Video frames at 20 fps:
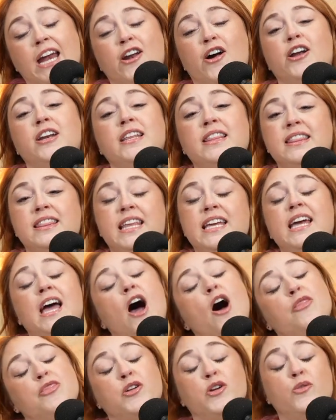on
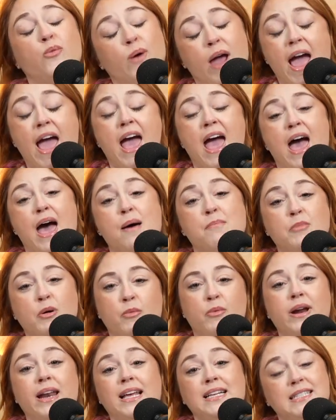the gram
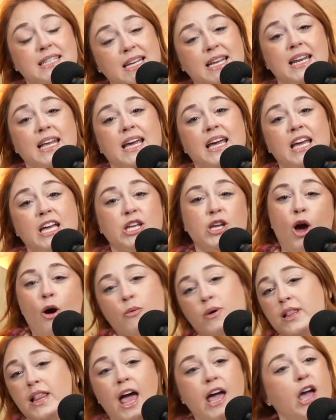when I did it. Y'all
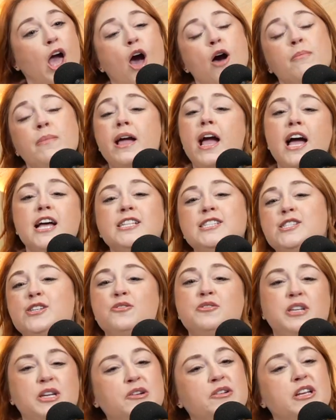were like, oh my God, it's so
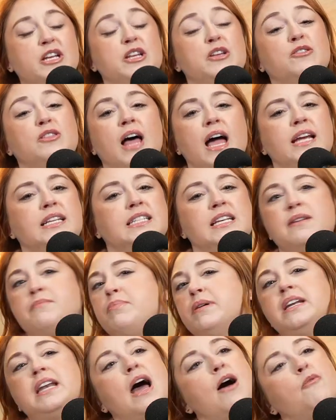cute, and you liked it.
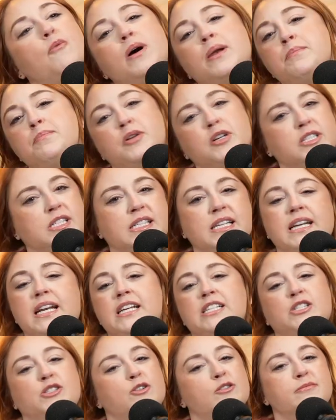But not one person
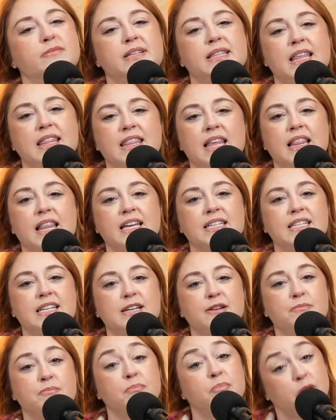has told me that they liked it
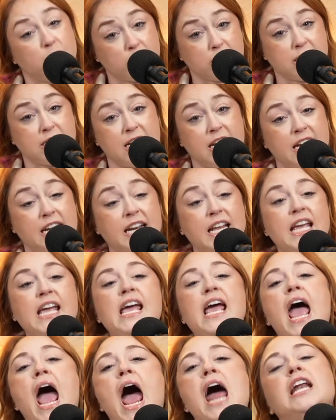in person.
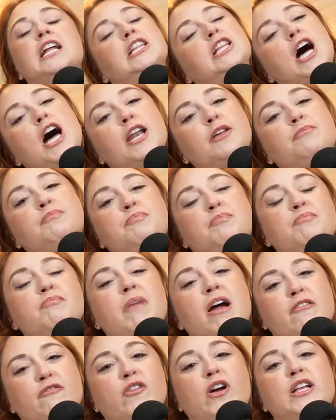And a lot of
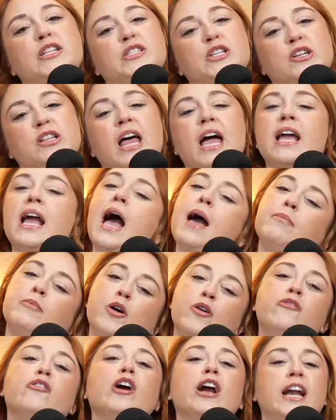my friends are like, I'm
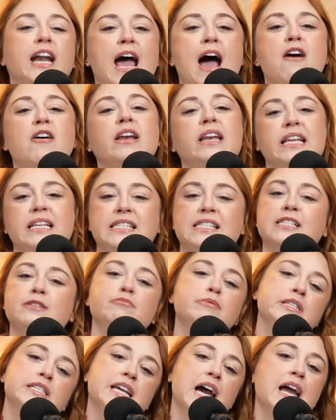over it now. It needs to
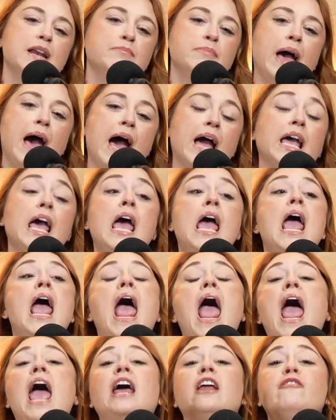be dyed back.
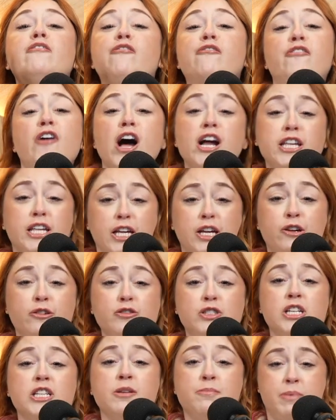And fuck you
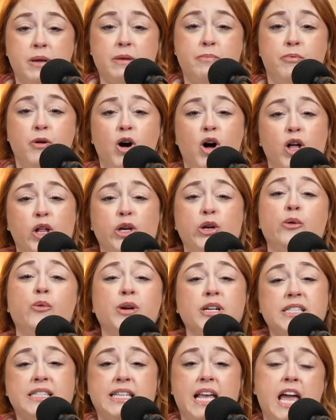to the people who are
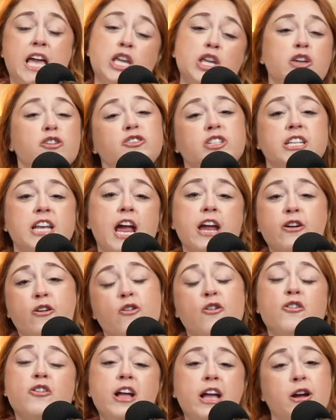saying, you should dye your
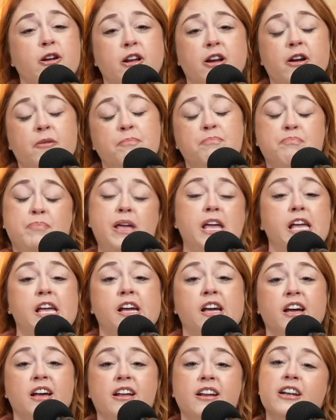whole hair
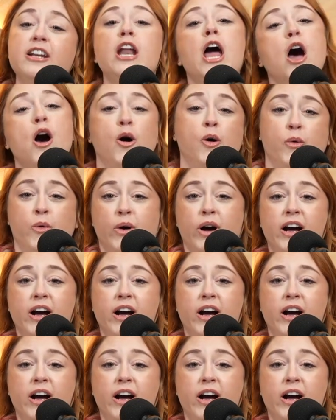pink. No,